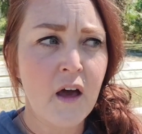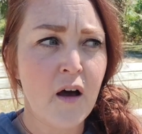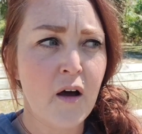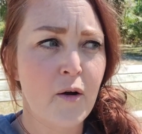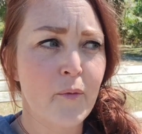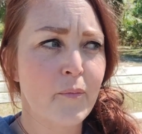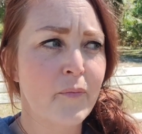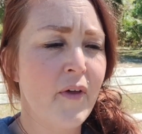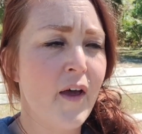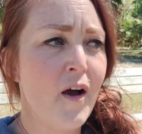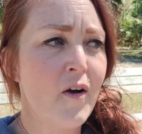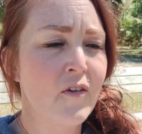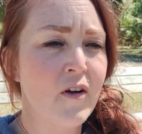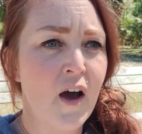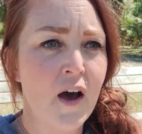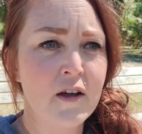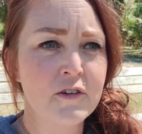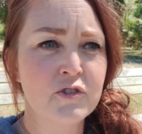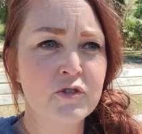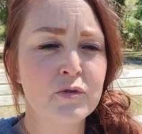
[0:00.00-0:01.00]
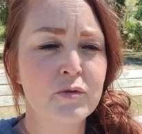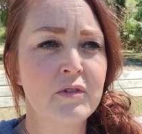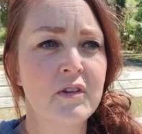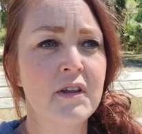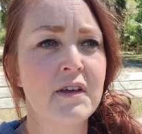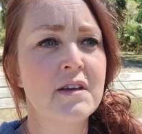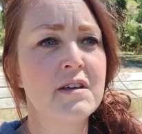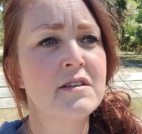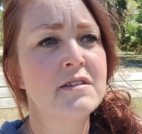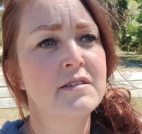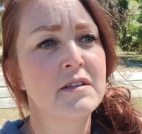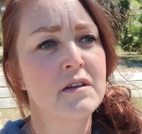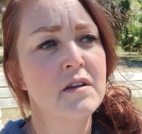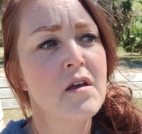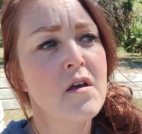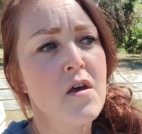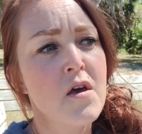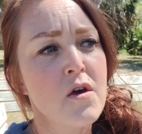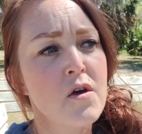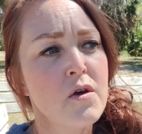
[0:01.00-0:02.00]
um, how God truly is
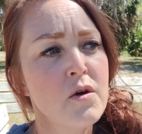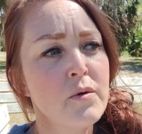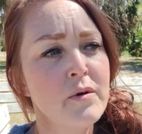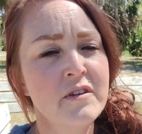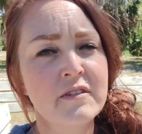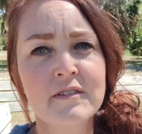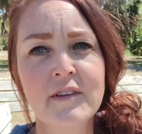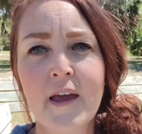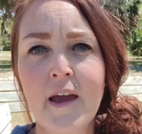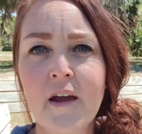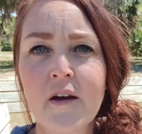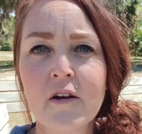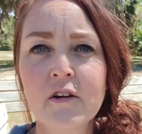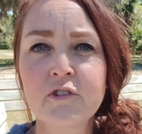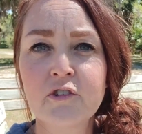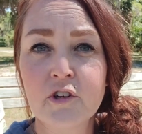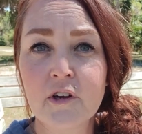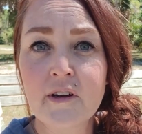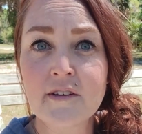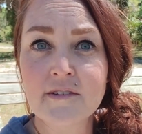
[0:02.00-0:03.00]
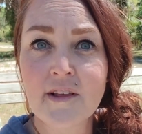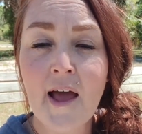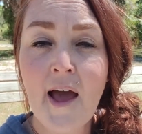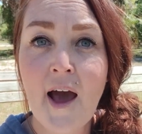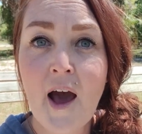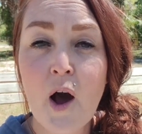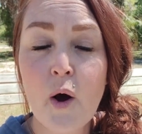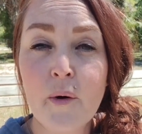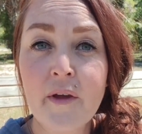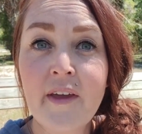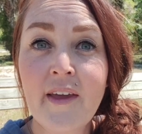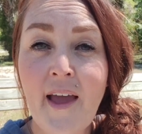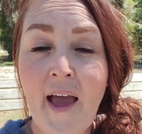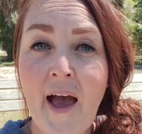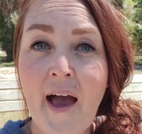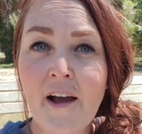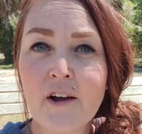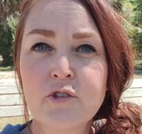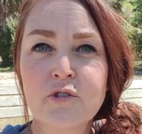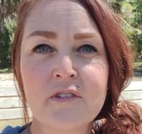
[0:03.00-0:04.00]
and who his character is, how
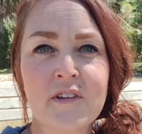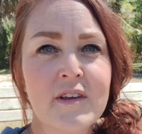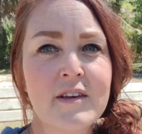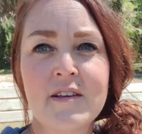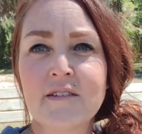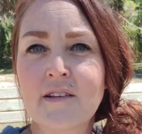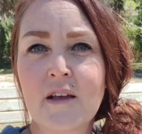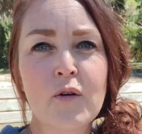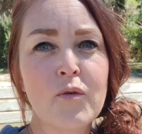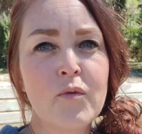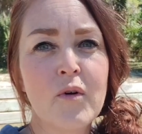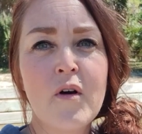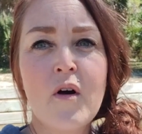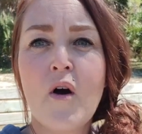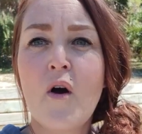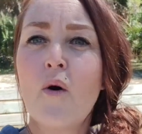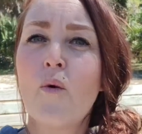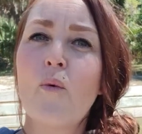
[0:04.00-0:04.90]
he actually is, I don't